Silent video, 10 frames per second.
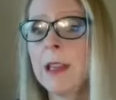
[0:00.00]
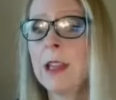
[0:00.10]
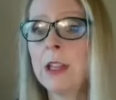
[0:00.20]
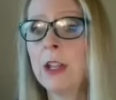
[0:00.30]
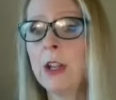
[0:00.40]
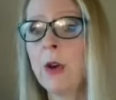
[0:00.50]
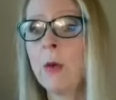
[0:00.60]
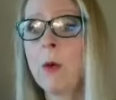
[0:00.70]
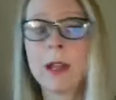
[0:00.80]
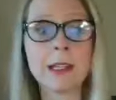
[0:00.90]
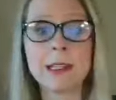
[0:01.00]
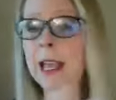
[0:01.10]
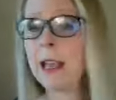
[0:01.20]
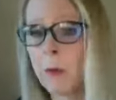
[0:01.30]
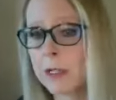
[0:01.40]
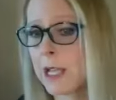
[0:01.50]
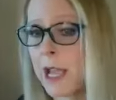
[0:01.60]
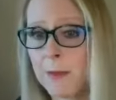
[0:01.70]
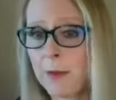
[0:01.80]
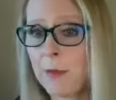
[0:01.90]
What is that? What
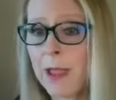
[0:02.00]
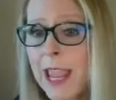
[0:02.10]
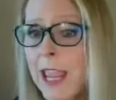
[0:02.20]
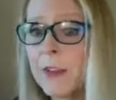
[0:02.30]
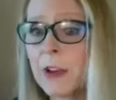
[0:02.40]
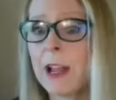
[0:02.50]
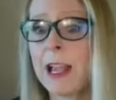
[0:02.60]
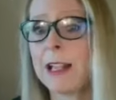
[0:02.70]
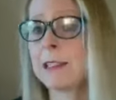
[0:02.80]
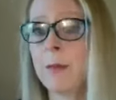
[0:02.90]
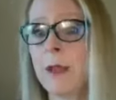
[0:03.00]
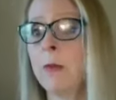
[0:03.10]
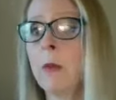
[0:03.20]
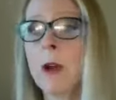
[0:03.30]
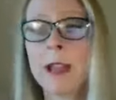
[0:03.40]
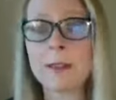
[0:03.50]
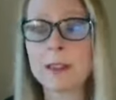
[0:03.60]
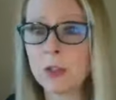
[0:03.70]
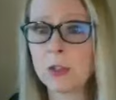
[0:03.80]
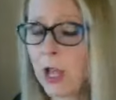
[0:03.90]
type of behavior has it been? What has
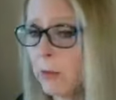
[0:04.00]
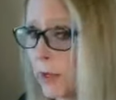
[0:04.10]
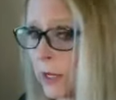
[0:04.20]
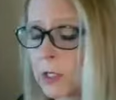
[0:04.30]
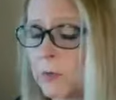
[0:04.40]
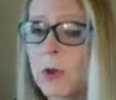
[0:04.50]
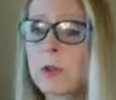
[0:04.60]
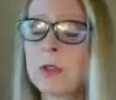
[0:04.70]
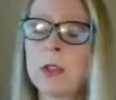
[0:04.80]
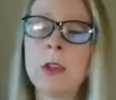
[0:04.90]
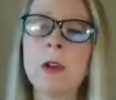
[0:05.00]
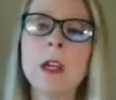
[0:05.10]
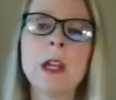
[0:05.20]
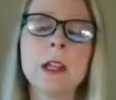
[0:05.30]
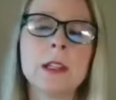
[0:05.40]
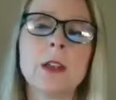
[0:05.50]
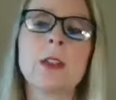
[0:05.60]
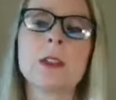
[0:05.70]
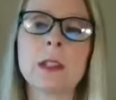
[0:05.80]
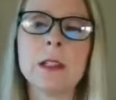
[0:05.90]
the child been exposed to? So
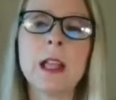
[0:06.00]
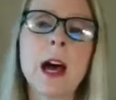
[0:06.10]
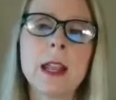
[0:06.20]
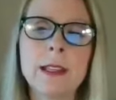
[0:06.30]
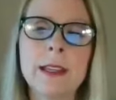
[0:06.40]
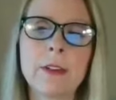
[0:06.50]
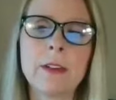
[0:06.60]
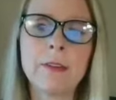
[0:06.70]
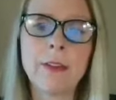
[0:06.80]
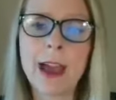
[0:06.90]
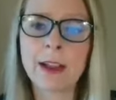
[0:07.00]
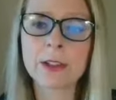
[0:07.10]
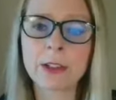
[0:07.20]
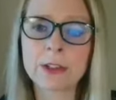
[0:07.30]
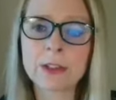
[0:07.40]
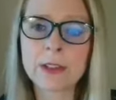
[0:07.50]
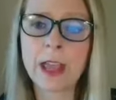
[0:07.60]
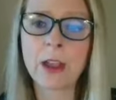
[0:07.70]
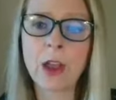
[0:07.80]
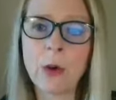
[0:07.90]
there's a lot of different factors
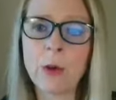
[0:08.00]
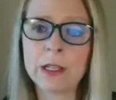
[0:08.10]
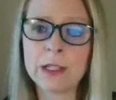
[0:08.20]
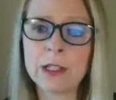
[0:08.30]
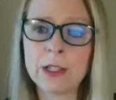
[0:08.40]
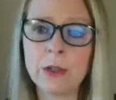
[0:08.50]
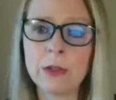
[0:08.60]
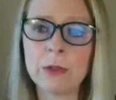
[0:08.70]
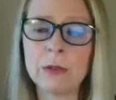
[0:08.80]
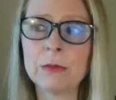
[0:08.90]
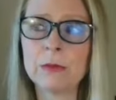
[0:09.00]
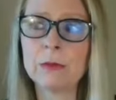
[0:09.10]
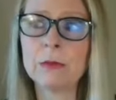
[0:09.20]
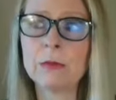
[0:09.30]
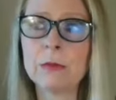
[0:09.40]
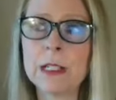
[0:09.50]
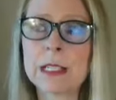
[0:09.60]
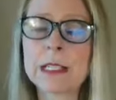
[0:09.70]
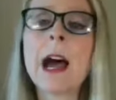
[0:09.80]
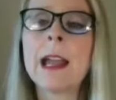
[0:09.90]
that go into
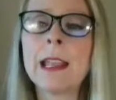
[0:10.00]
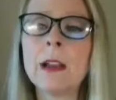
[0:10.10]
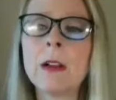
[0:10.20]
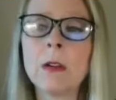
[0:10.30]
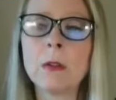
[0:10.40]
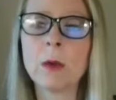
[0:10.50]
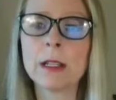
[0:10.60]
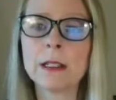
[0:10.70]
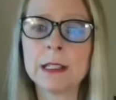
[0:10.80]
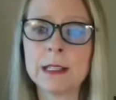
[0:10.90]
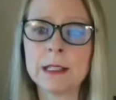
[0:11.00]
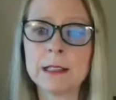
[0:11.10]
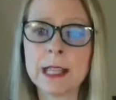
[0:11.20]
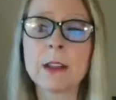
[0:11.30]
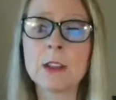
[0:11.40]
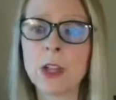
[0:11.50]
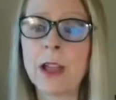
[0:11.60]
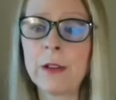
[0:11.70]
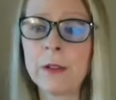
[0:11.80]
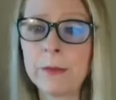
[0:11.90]
deciding what to tell a
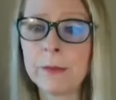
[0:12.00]
child.